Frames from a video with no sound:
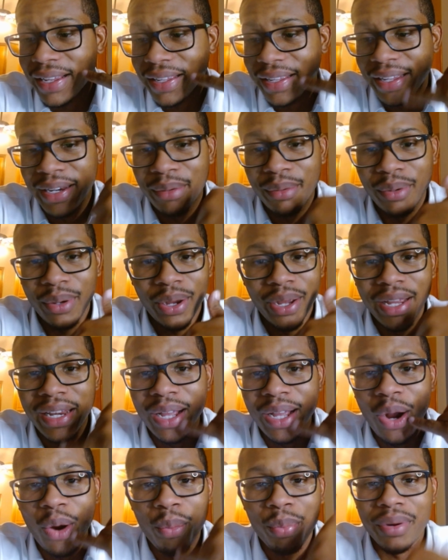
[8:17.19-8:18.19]

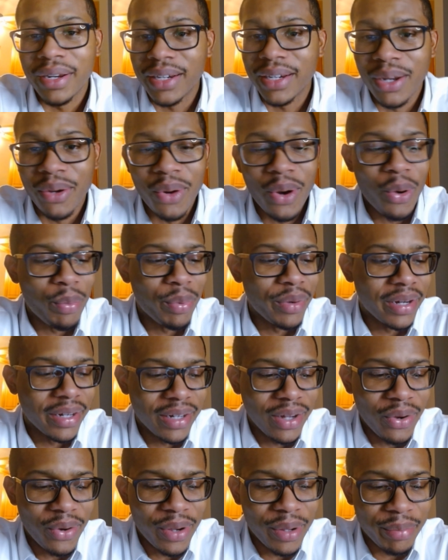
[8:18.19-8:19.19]
any opening, no
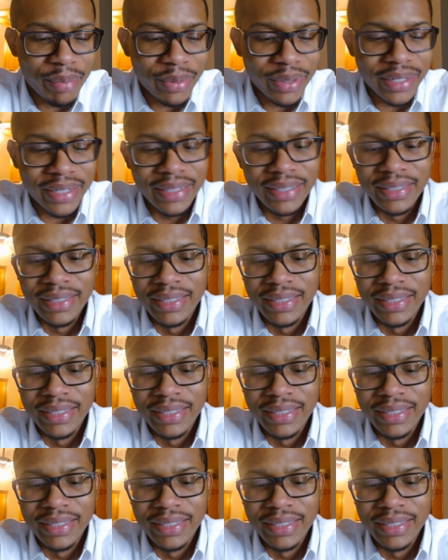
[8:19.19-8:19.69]
opening.